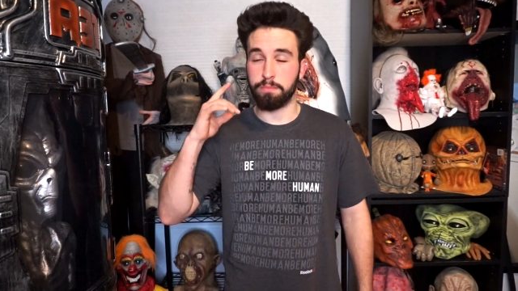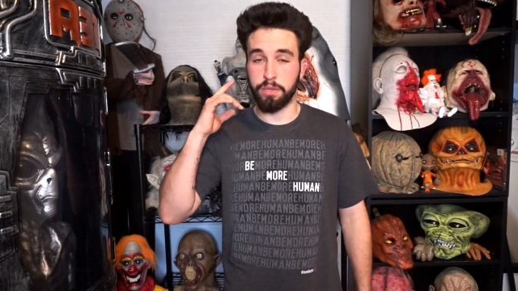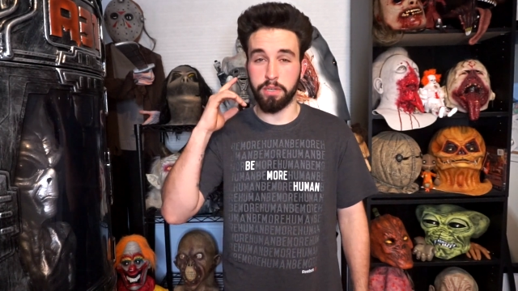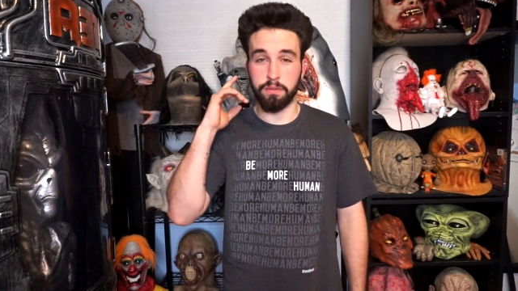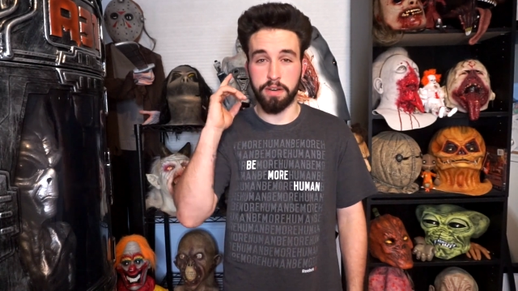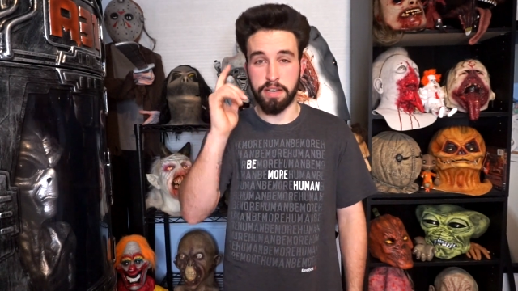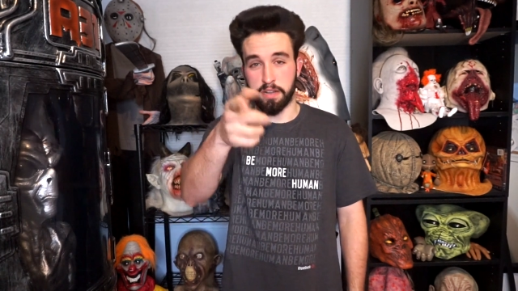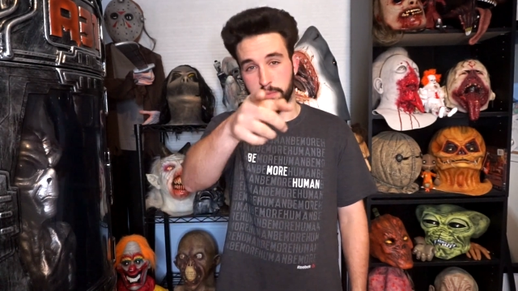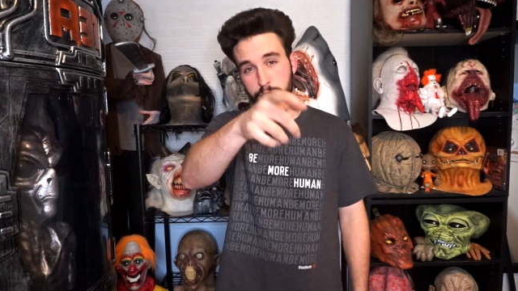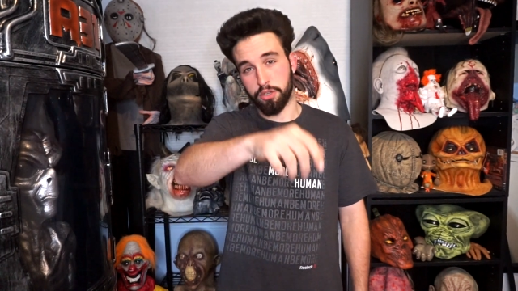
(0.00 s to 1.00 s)
But right
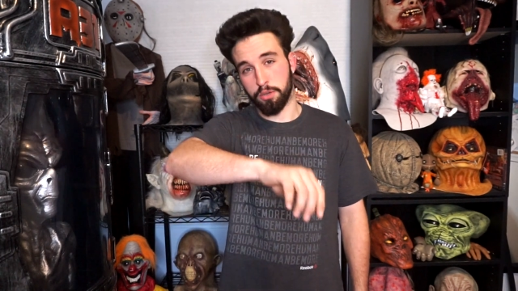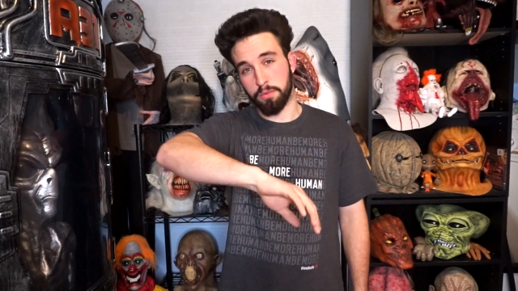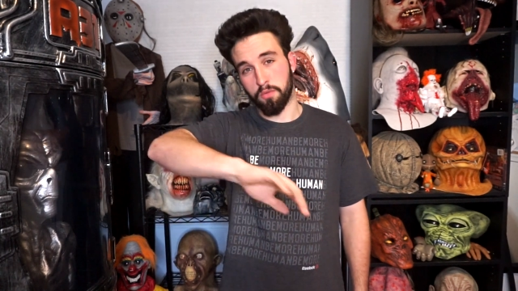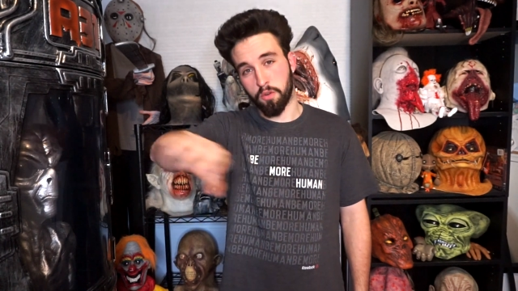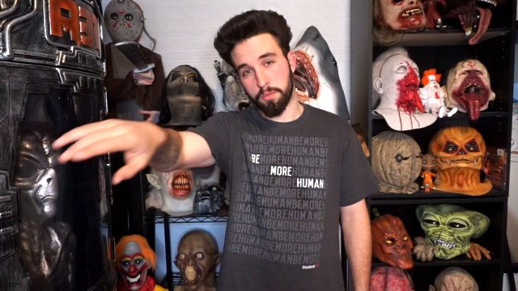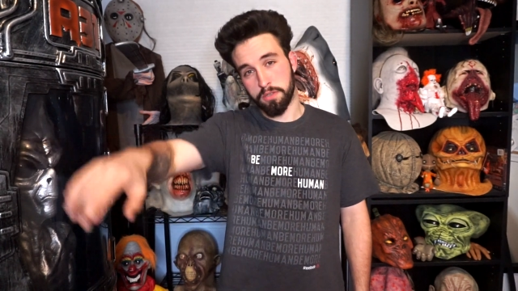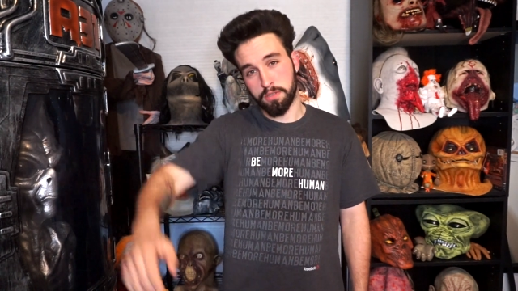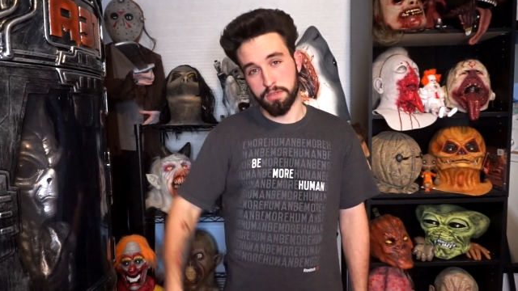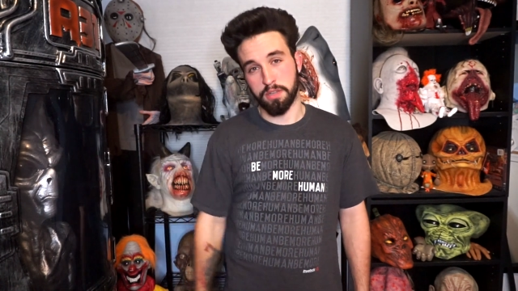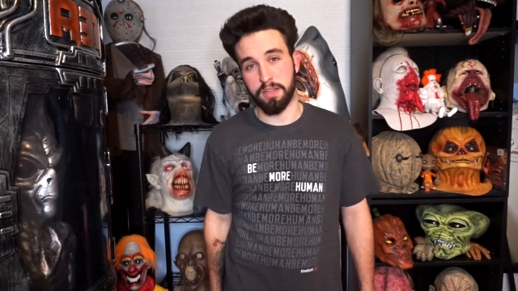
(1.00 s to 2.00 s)
now, let me show you
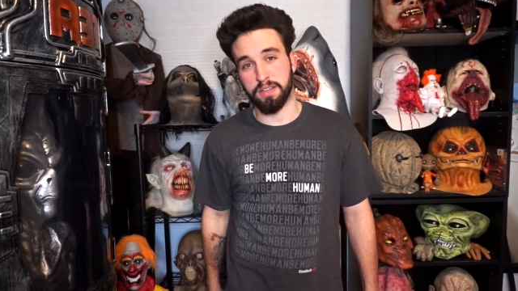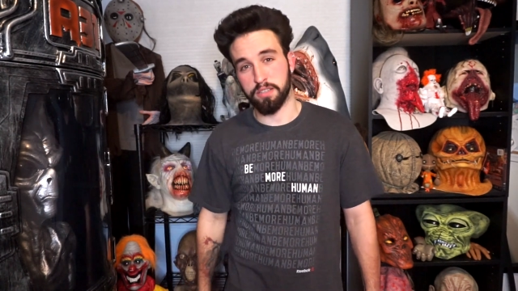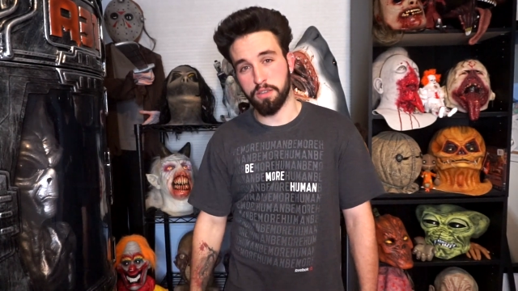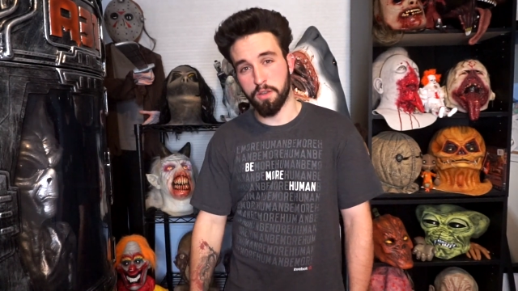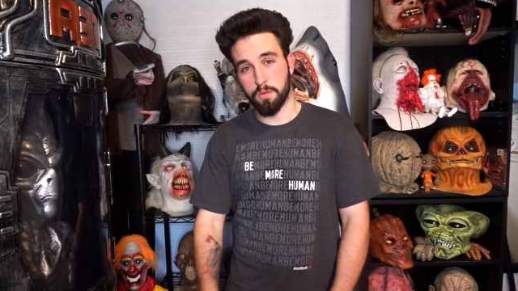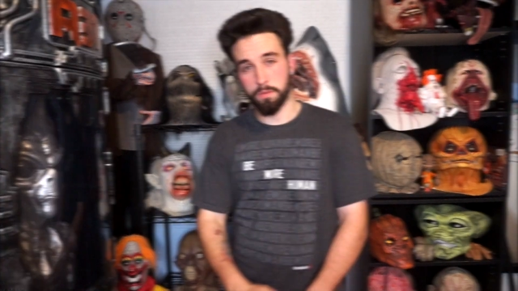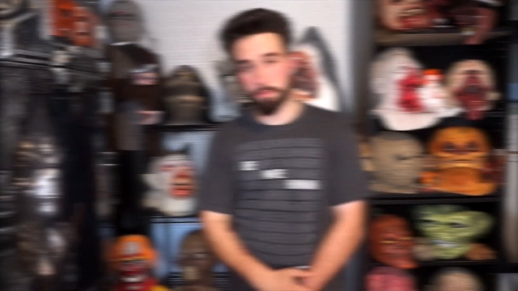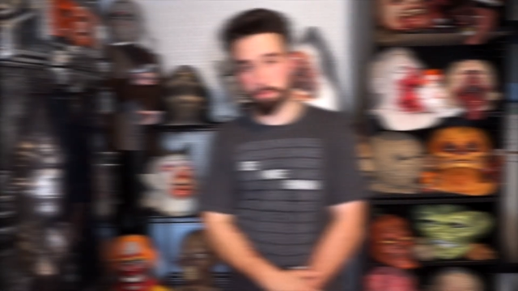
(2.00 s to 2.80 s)
performance, and let's go.